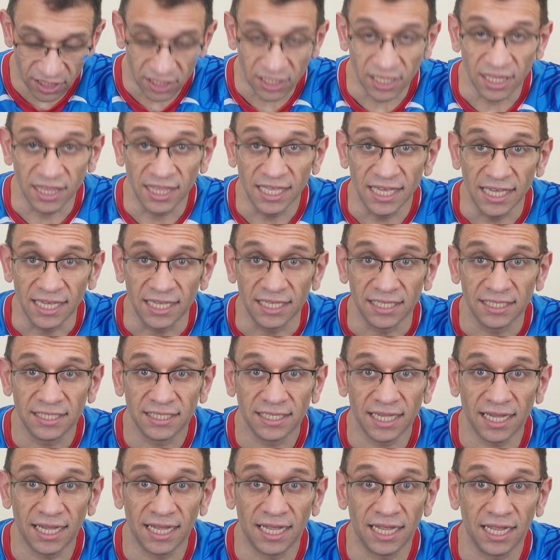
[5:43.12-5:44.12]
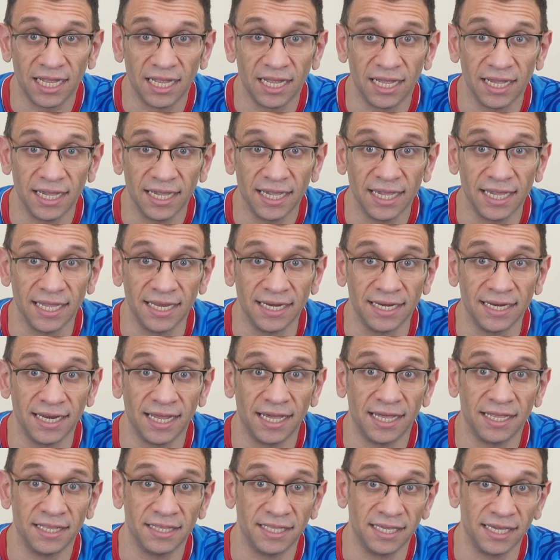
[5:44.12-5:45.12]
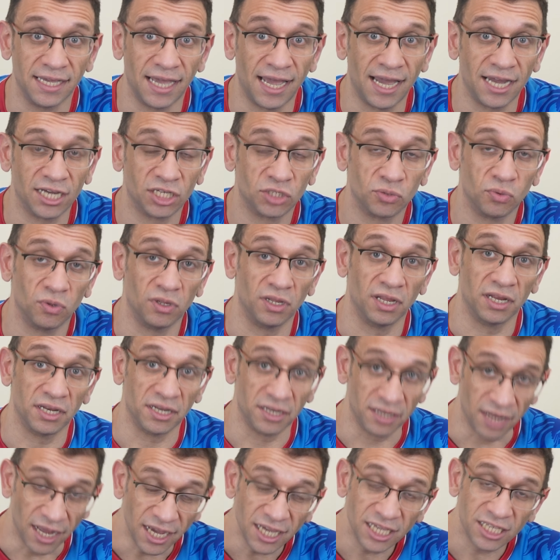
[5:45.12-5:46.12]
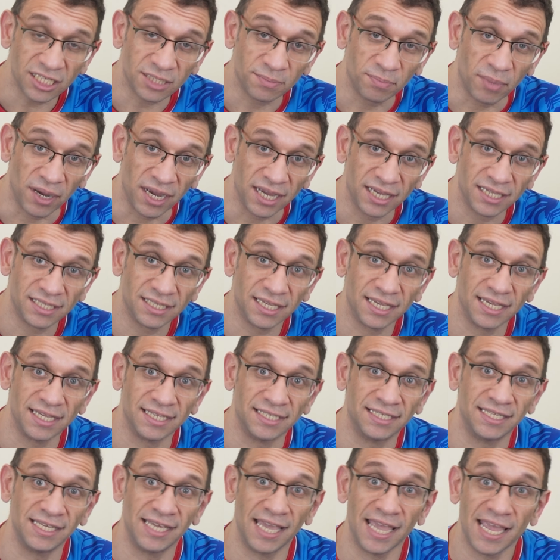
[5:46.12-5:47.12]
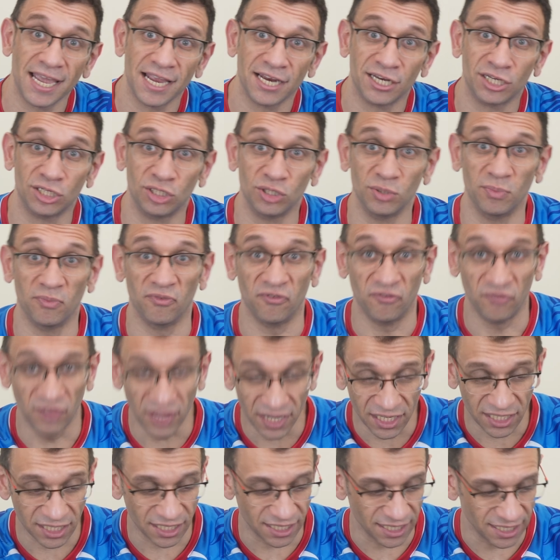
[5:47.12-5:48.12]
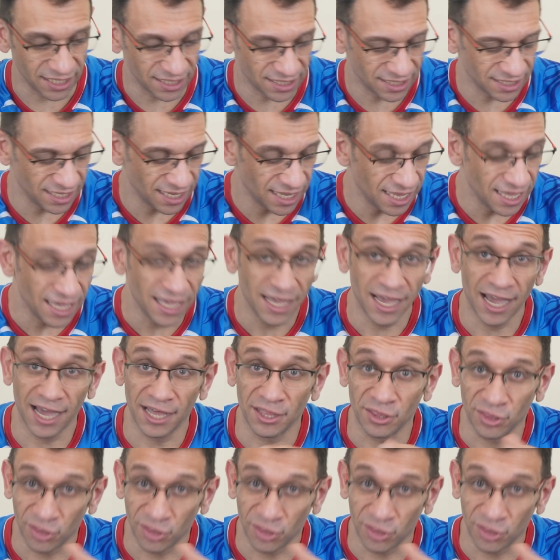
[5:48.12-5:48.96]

to these in the actual Nike spikes is the Air Zoom Victories, and